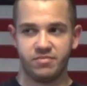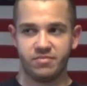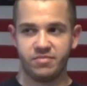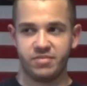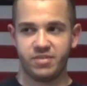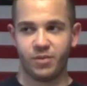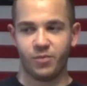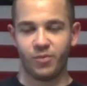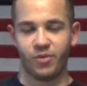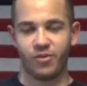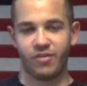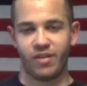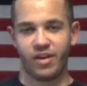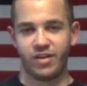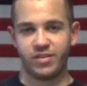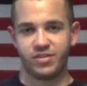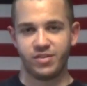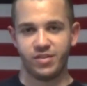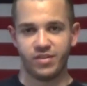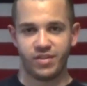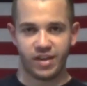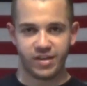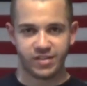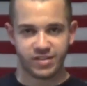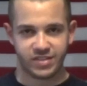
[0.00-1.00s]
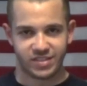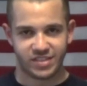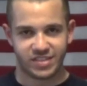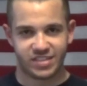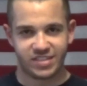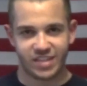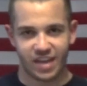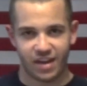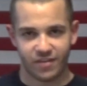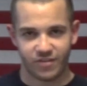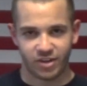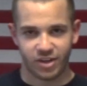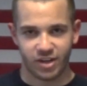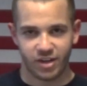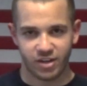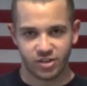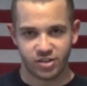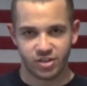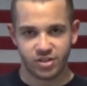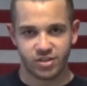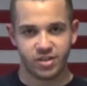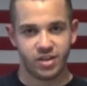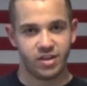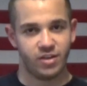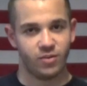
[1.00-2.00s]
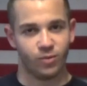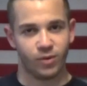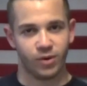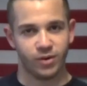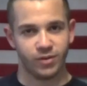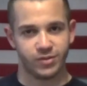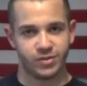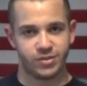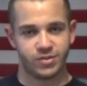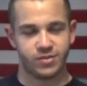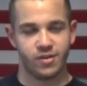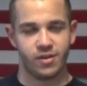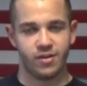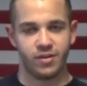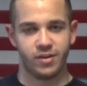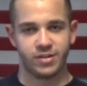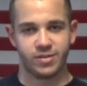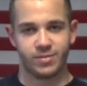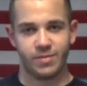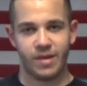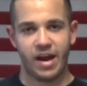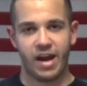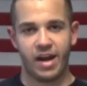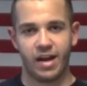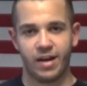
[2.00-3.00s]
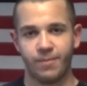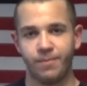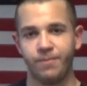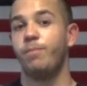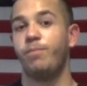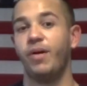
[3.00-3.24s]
somewhere around 2007-ish, in World's Strongest Man,